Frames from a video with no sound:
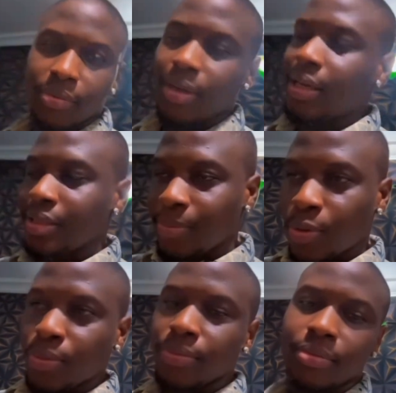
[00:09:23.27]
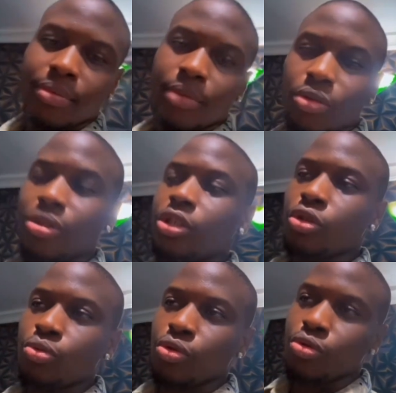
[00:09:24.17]
Let them go because you
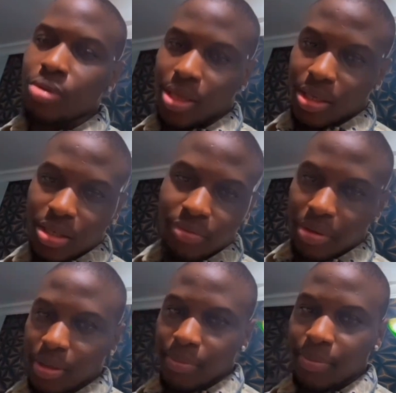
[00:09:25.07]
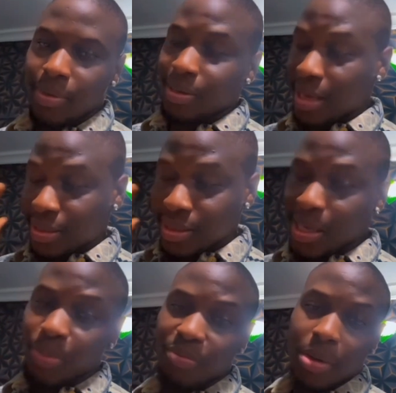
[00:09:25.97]
just want good energy around them. And that's the
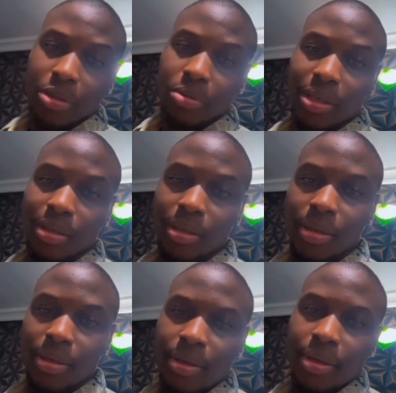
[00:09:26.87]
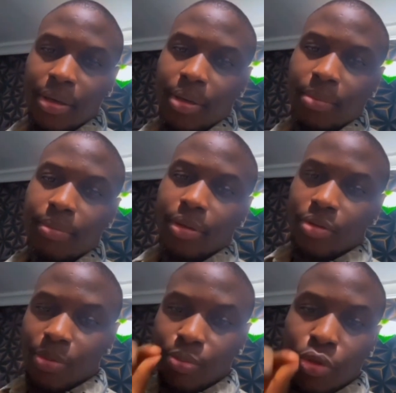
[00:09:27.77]
type of man you need
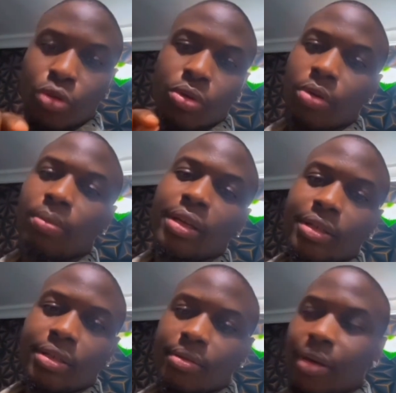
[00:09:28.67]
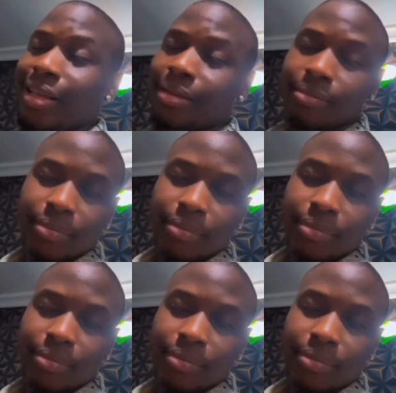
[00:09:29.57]
because it puts you in your place. And